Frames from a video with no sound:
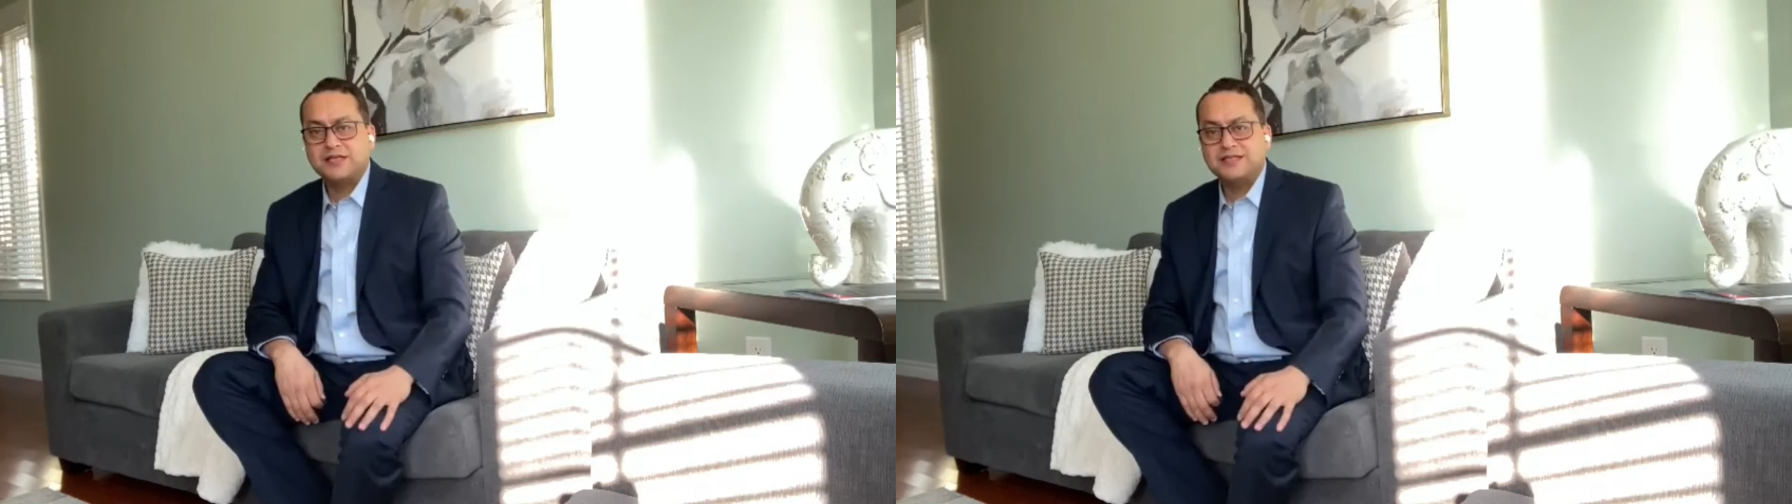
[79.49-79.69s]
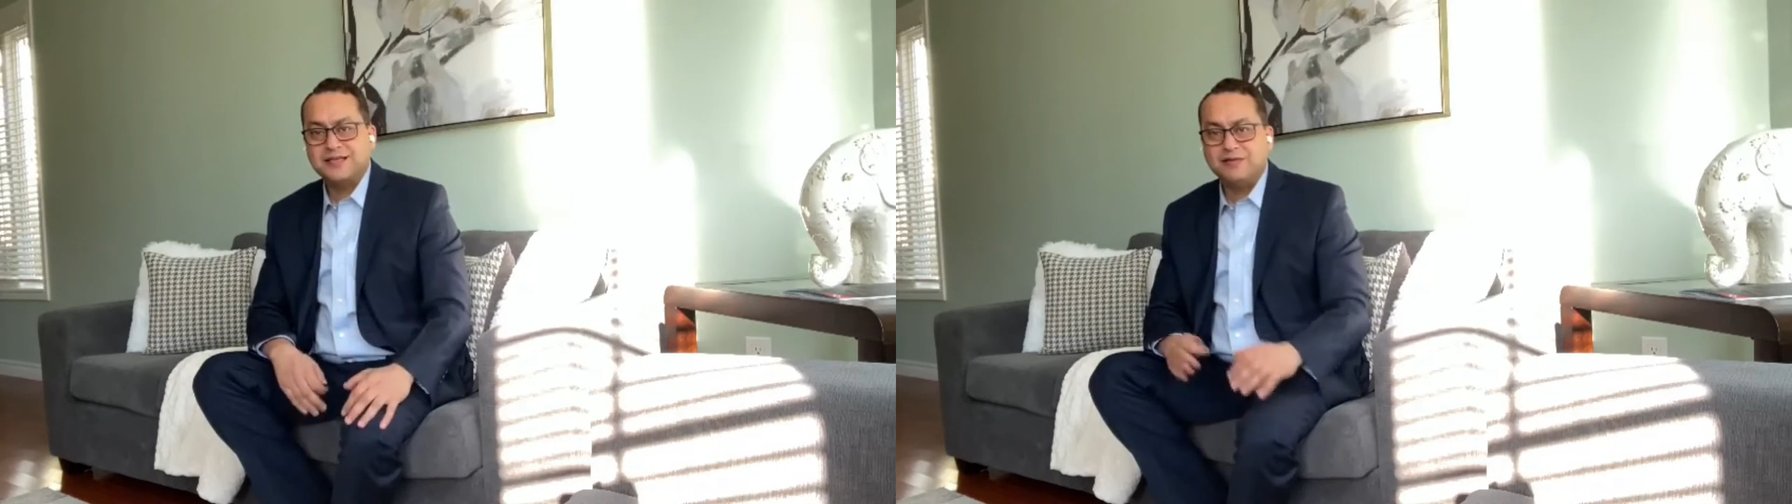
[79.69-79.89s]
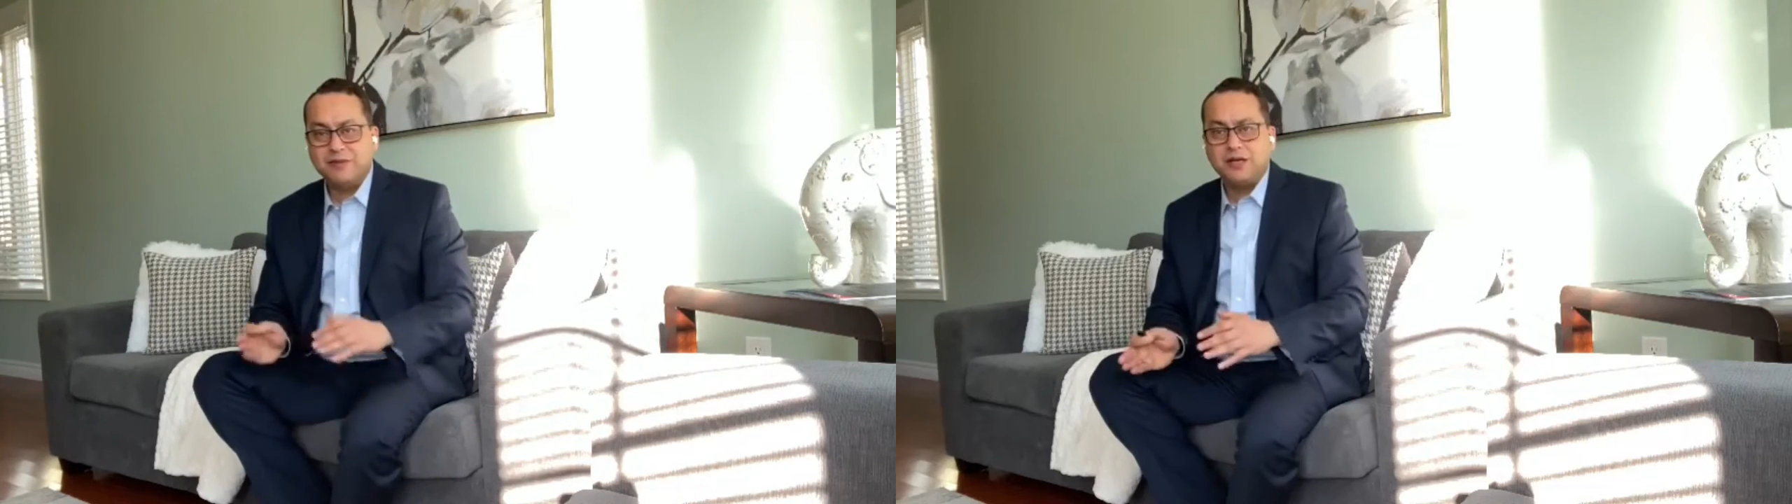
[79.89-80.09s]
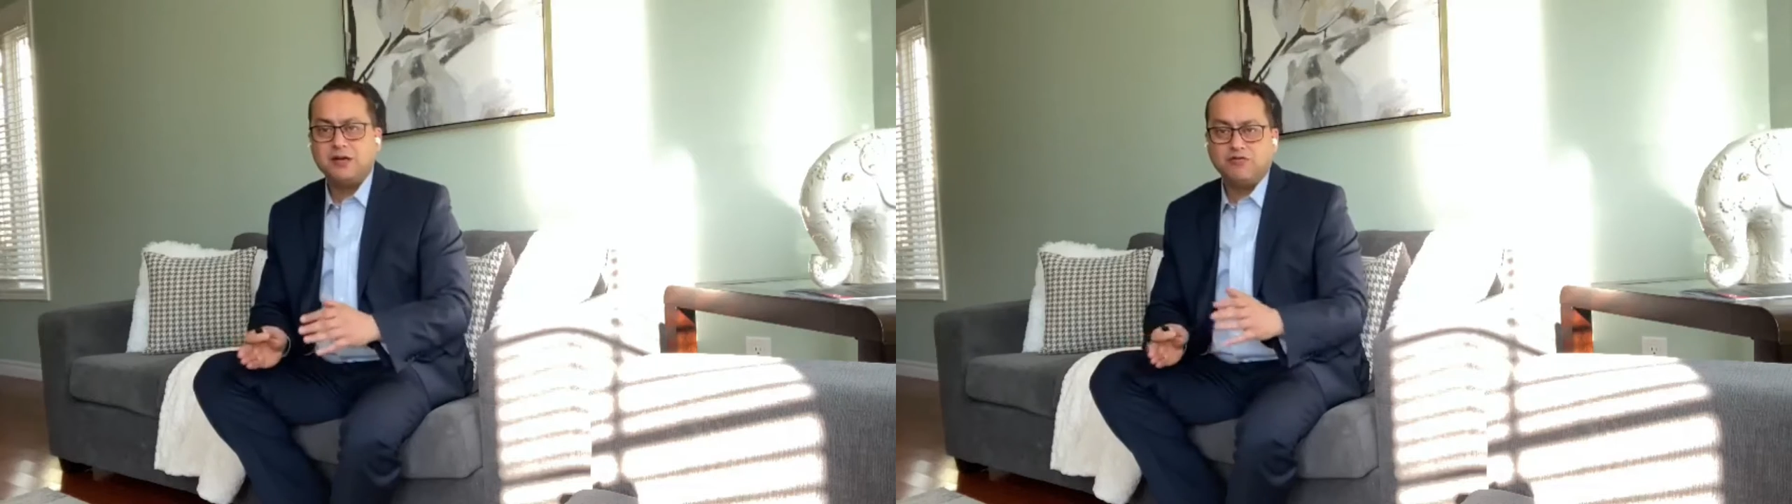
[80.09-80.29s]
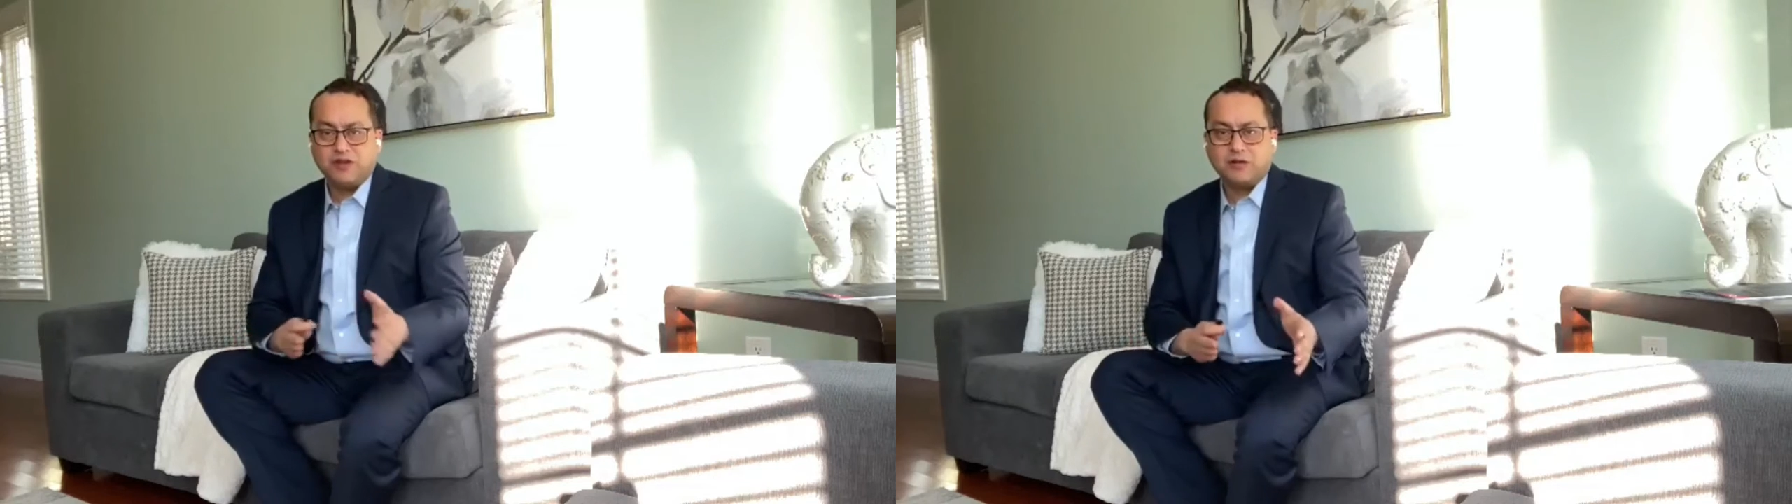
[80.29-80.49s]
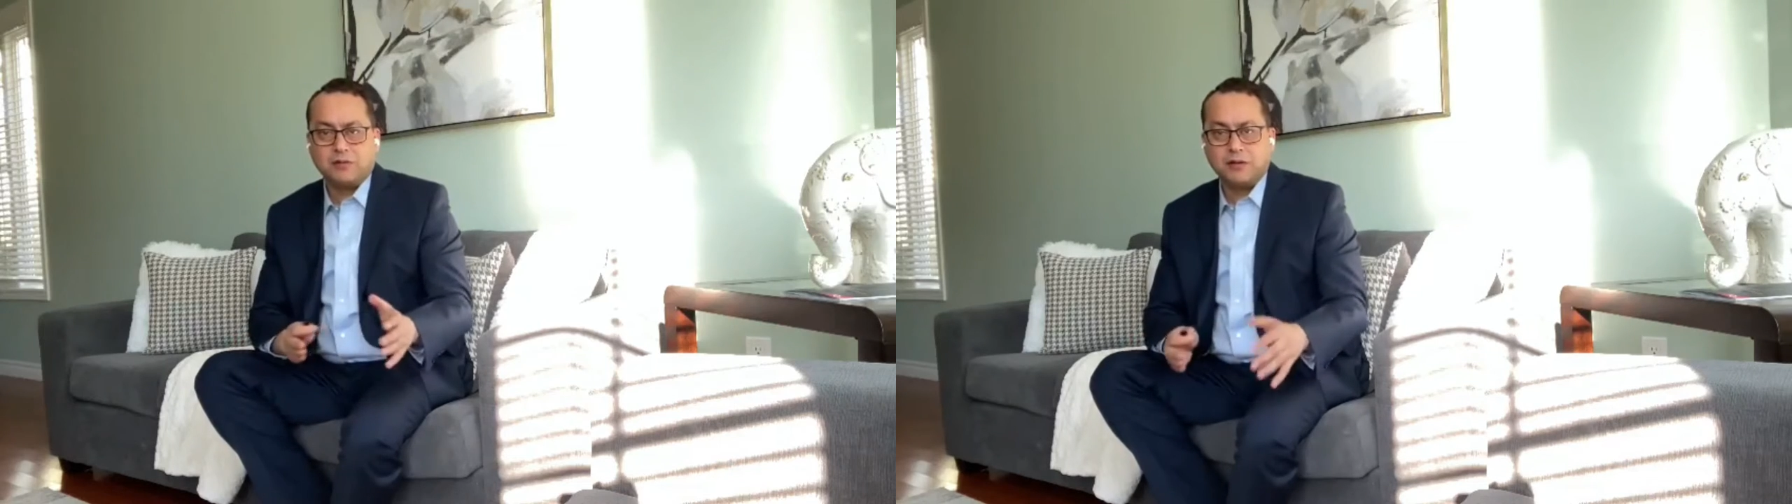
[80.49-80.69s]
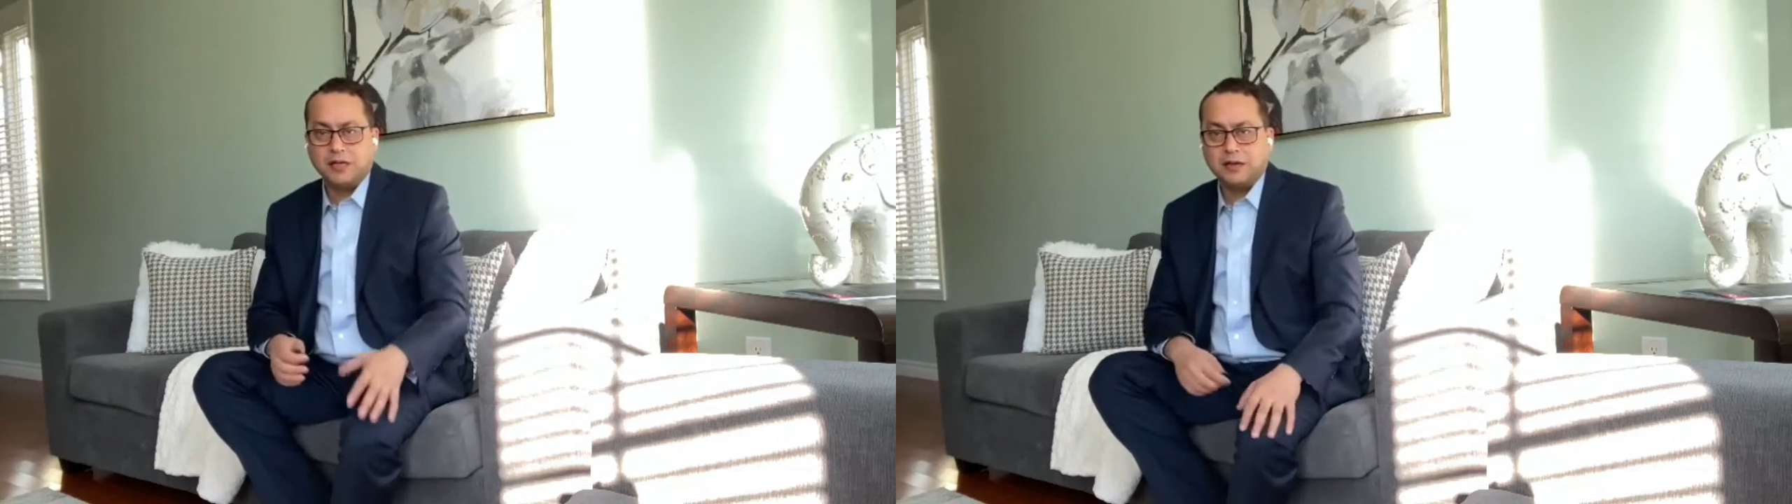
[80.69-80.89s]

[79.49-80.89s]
and see where you fit